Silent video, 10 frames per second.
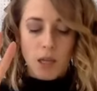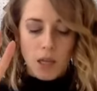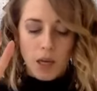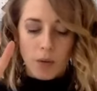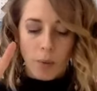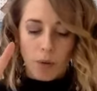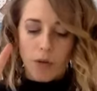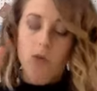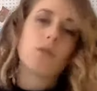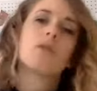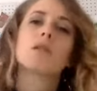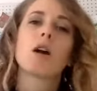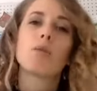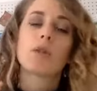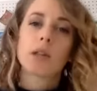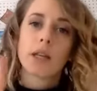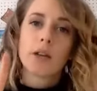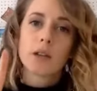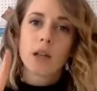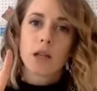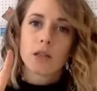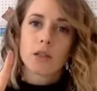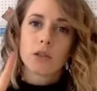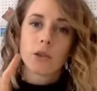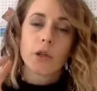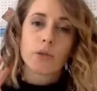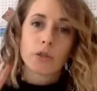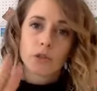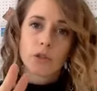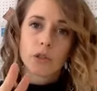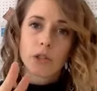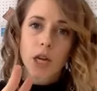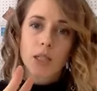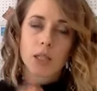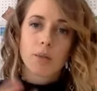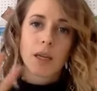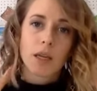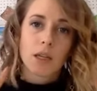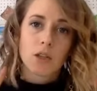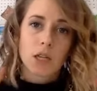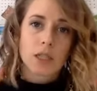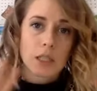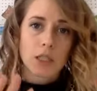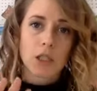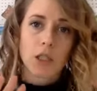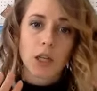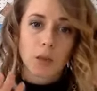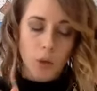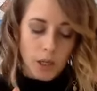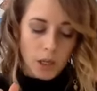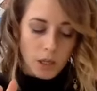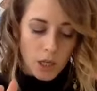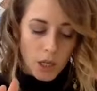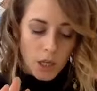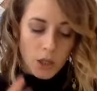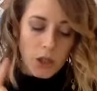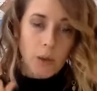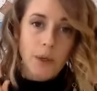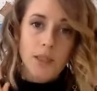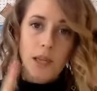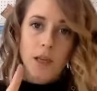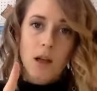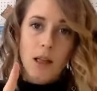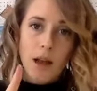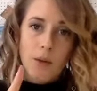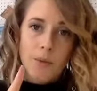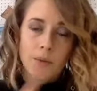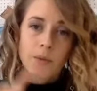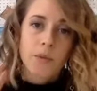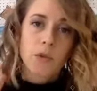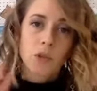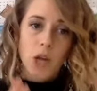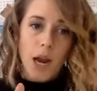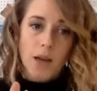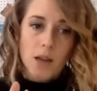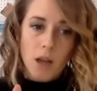And remember, the goal is to help you clean out your closet so you can reduce your stress and make getting dressed easier in the morning. You're going to want to take it all out, try it all